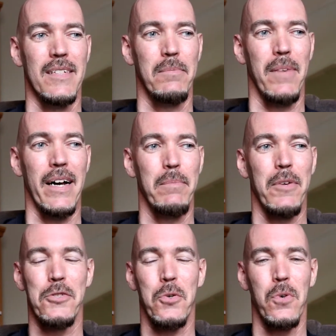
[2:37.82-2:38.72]
In my
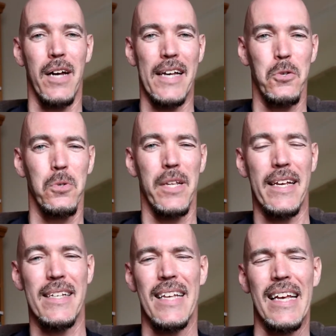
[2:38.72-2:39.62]
middle school and high school
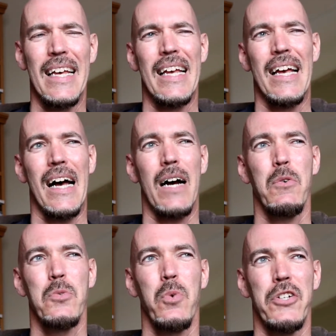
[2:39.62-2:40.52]
days, I
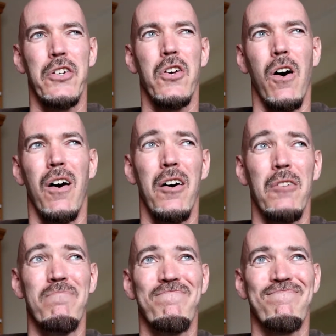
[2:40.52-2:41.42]
was what you'd
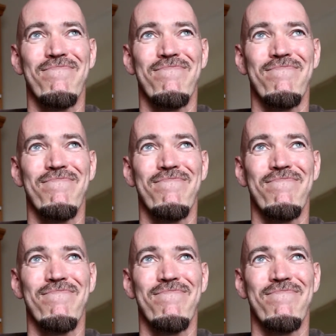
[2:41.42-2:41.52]
call